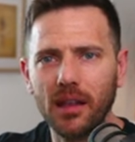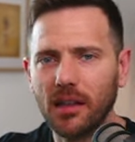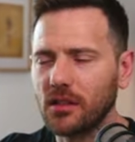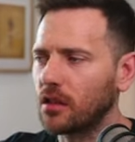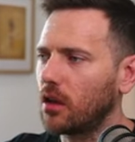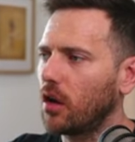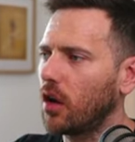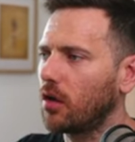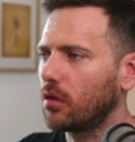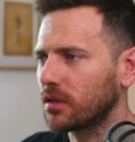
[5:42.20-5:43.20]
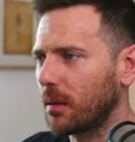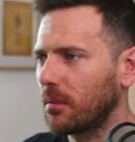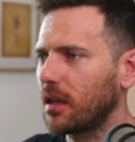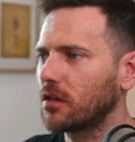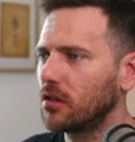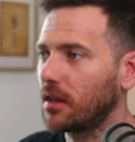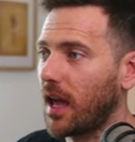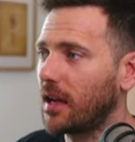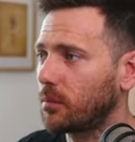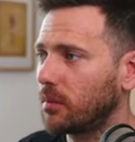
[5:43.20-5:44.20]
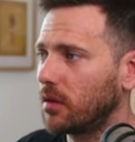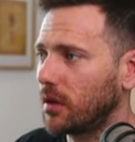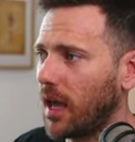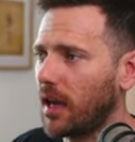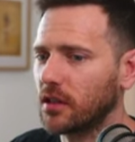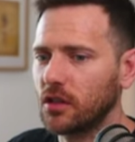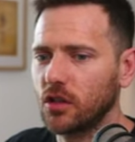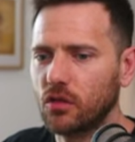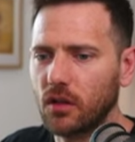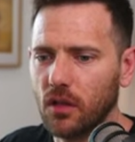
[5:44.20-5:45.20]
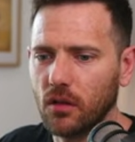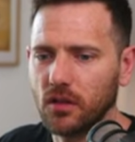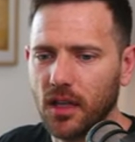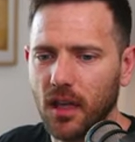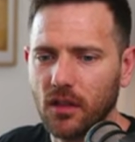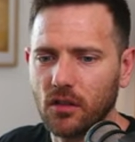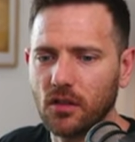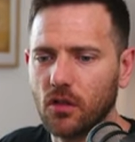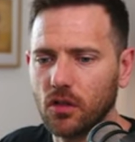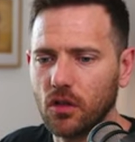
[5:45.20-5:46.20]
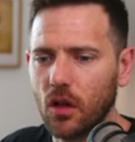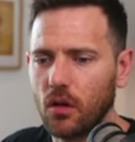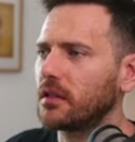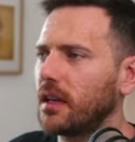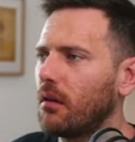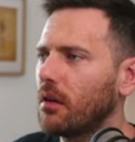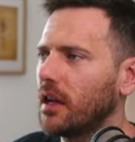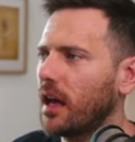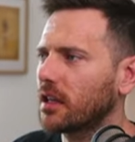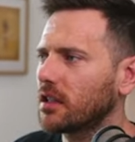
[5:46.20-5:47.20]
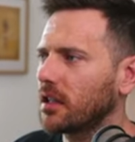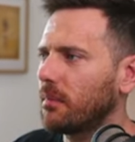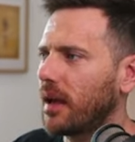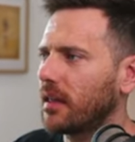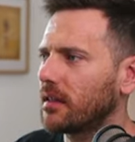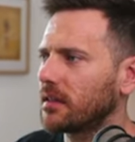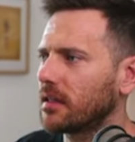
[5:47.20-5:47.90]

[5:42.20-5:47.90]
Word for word: that doesn't alert or something. So you can, you can actually string those together. So it's good to know. So now we're gonna actually make this